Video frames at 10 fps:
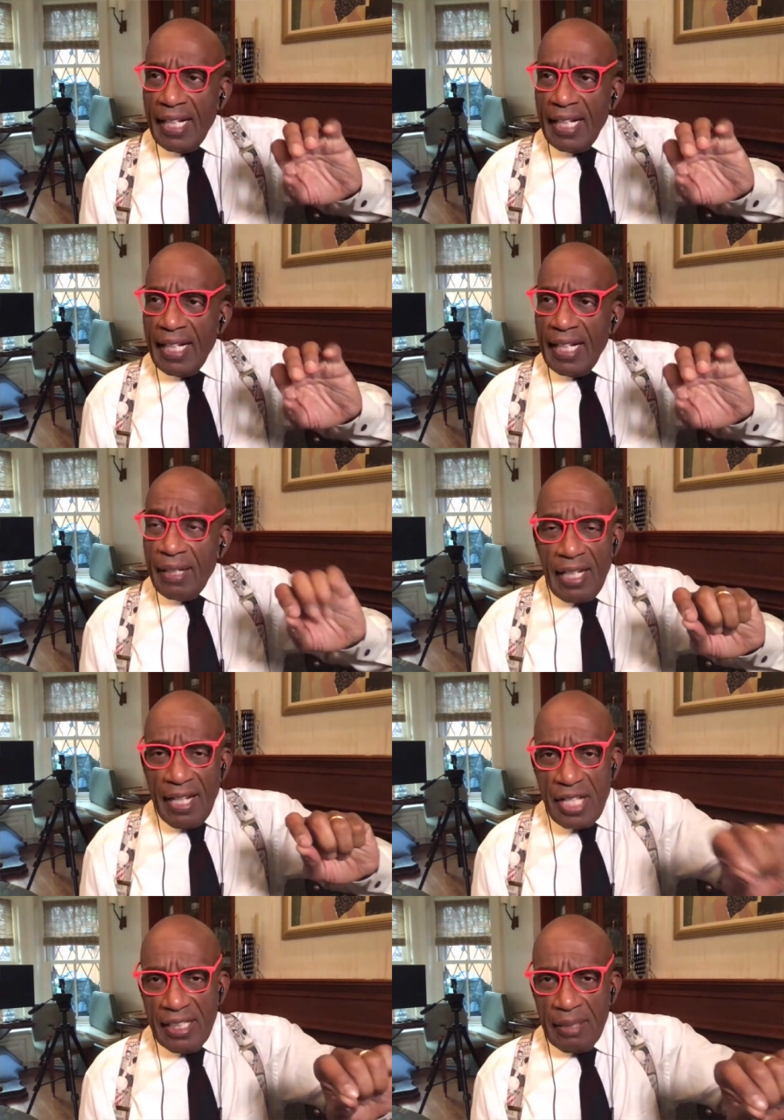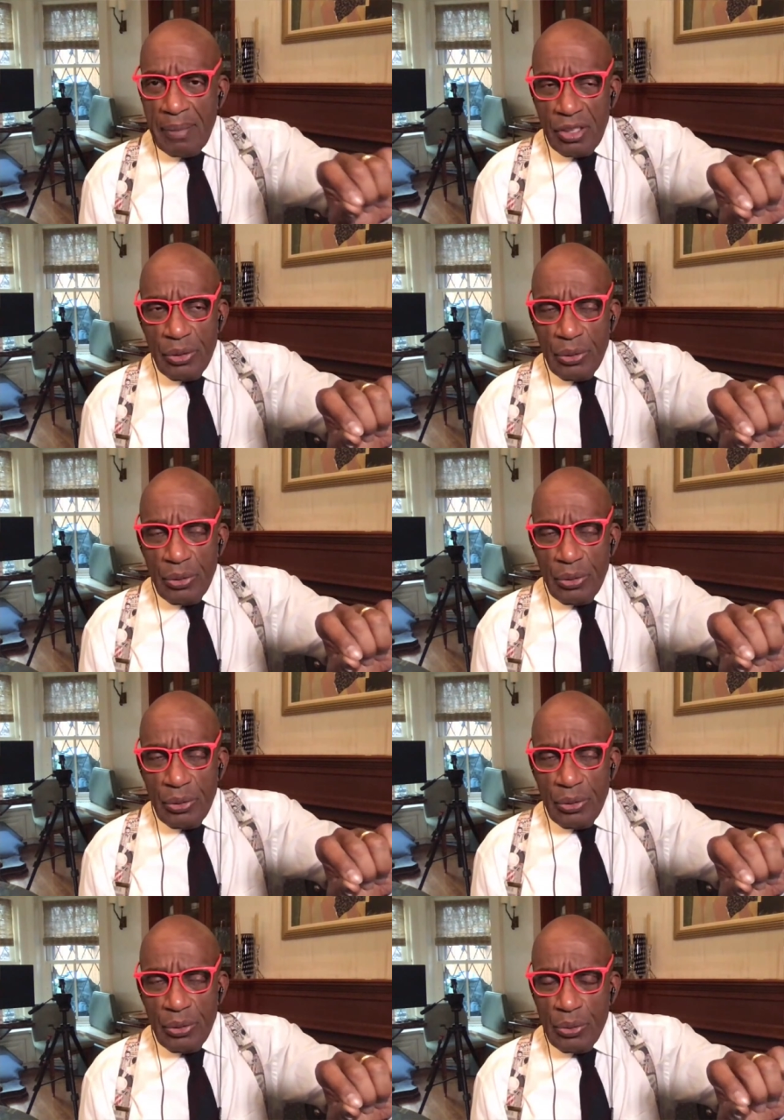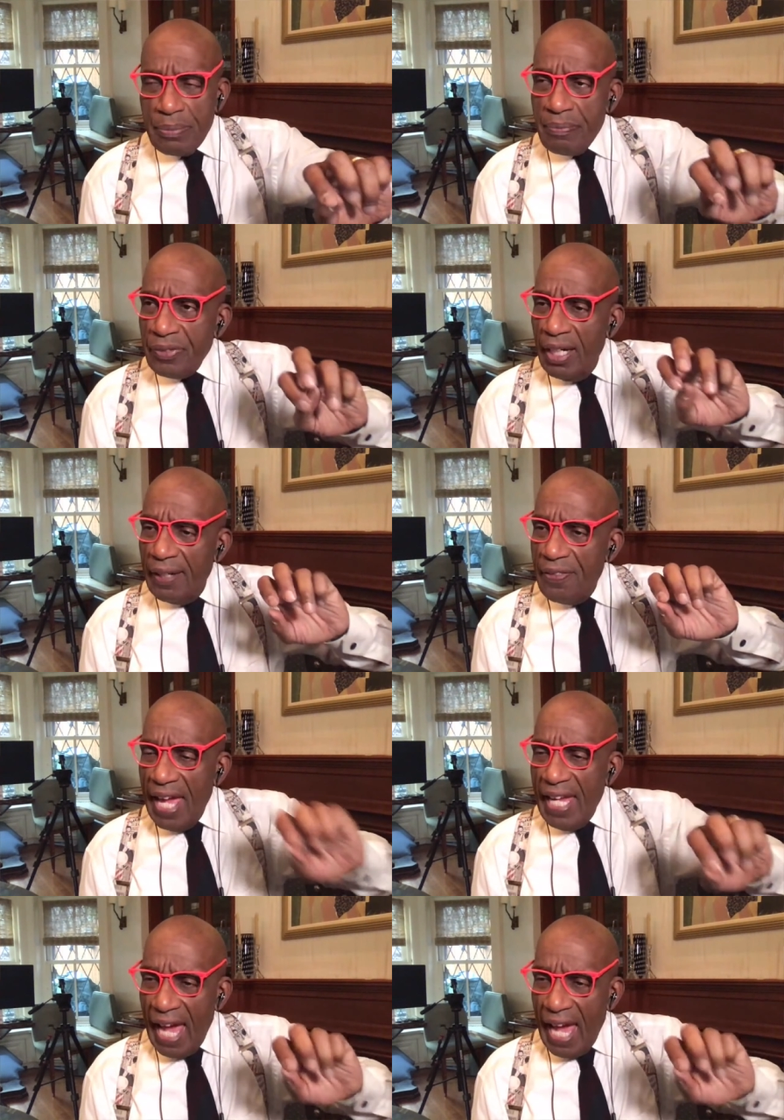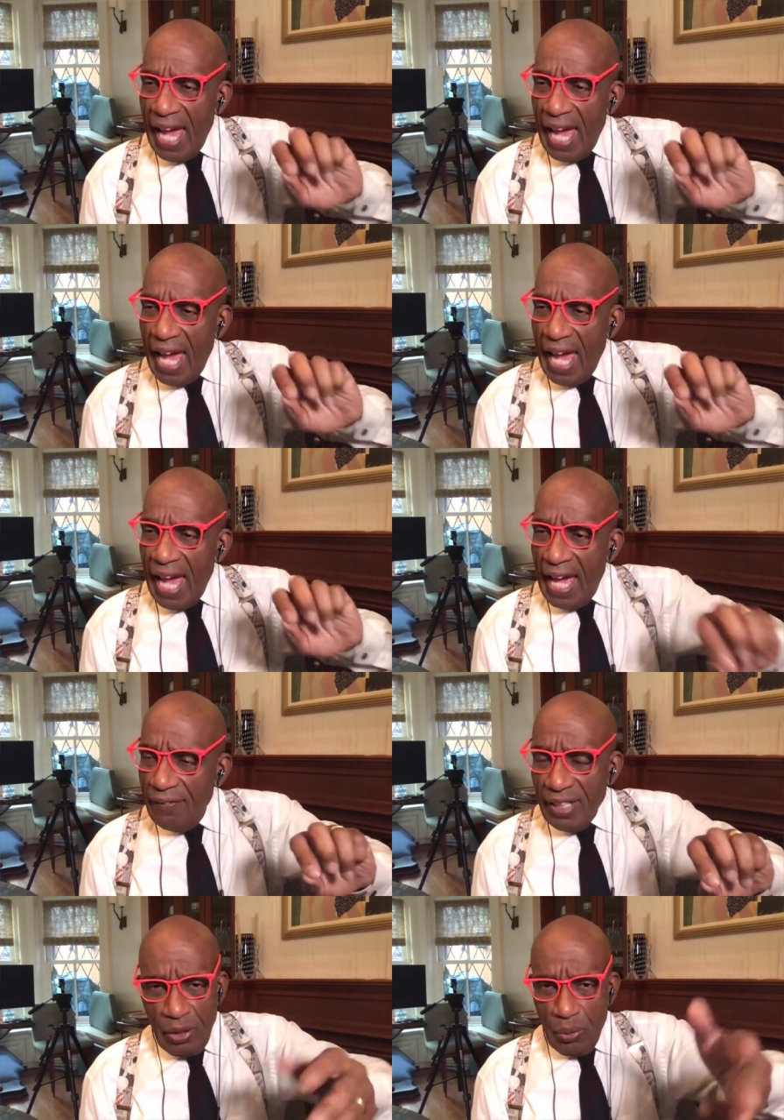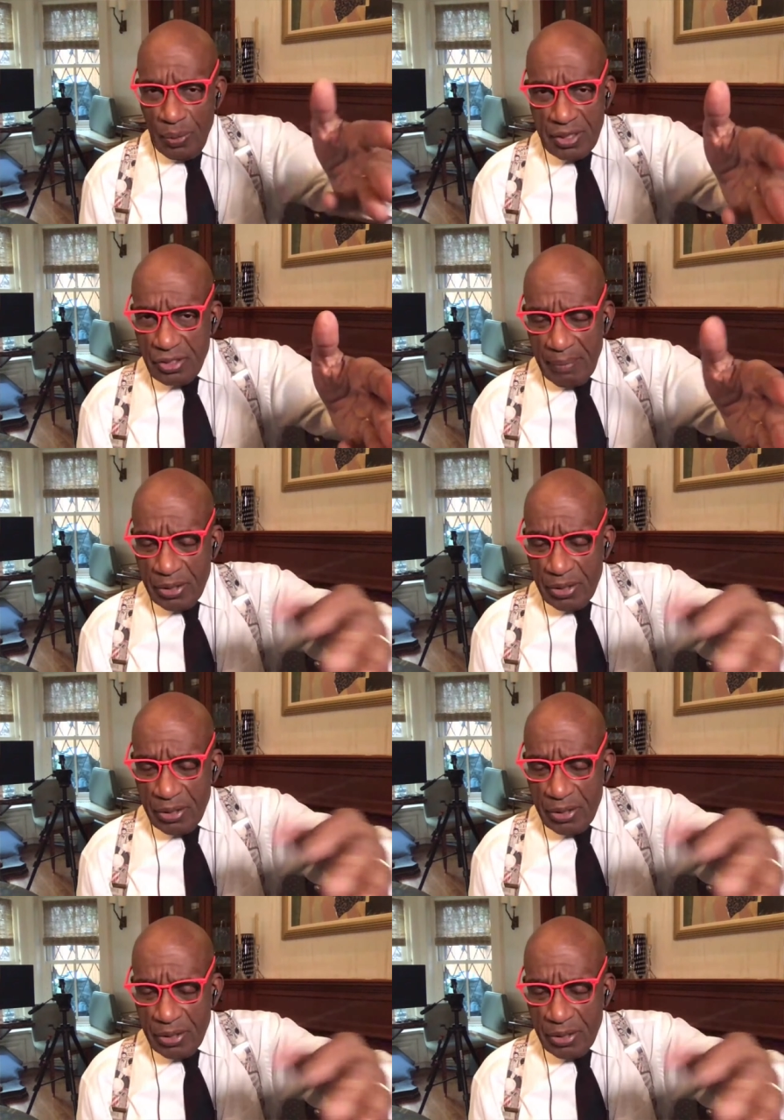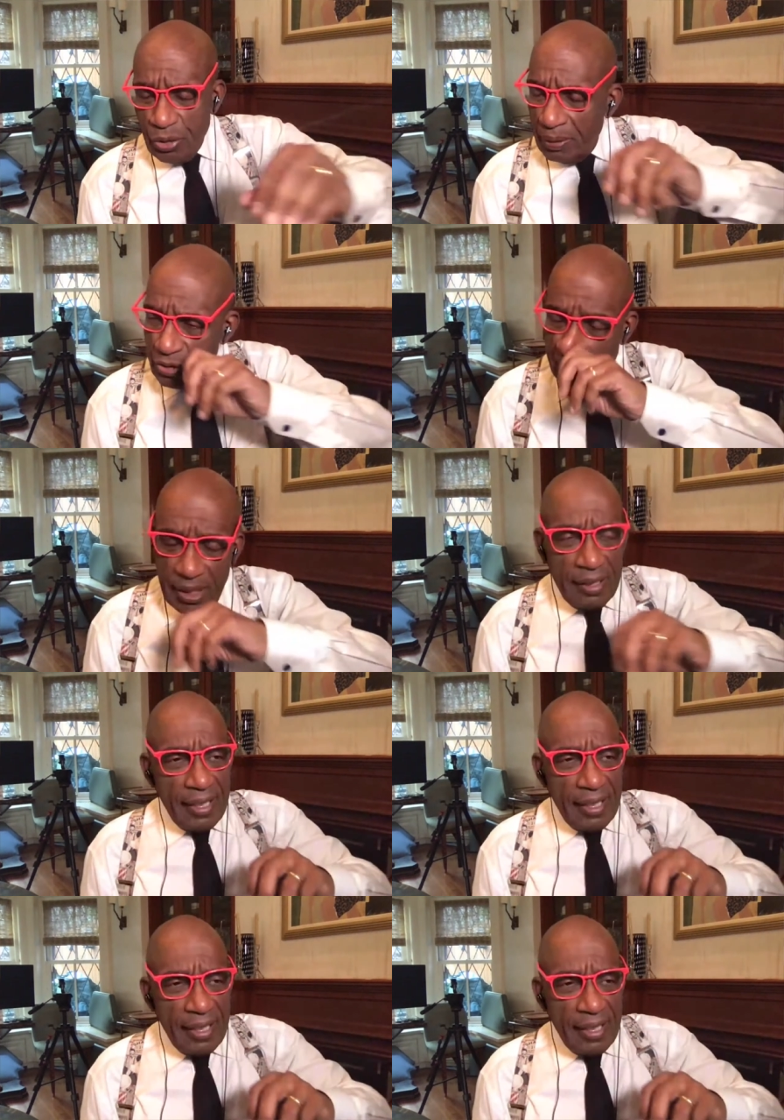And I, I got to say, at NBC News, uh, they have, and I know it's the same at your place, Jim.